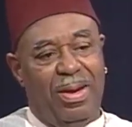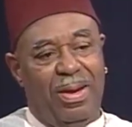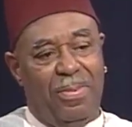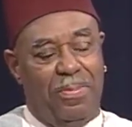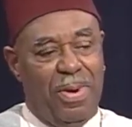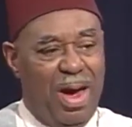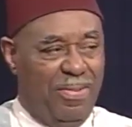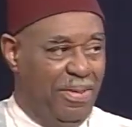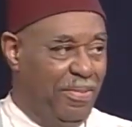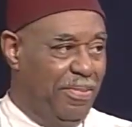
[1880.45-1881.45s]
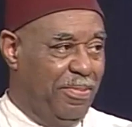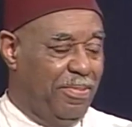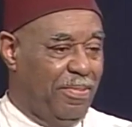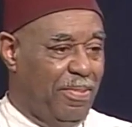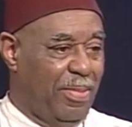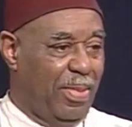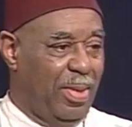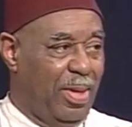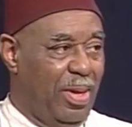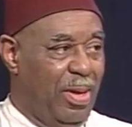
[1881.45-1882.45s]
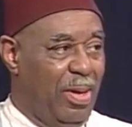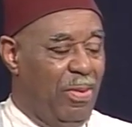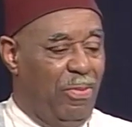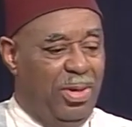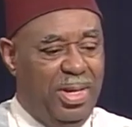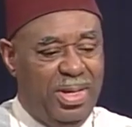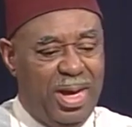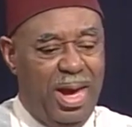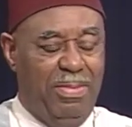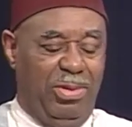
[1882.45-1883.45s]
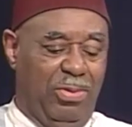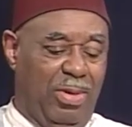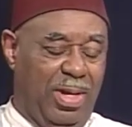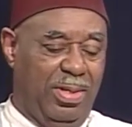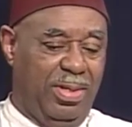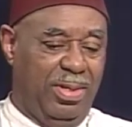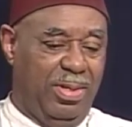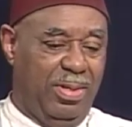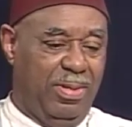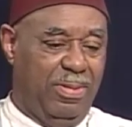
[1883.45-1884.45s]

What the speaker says: the prophet, when he came to us,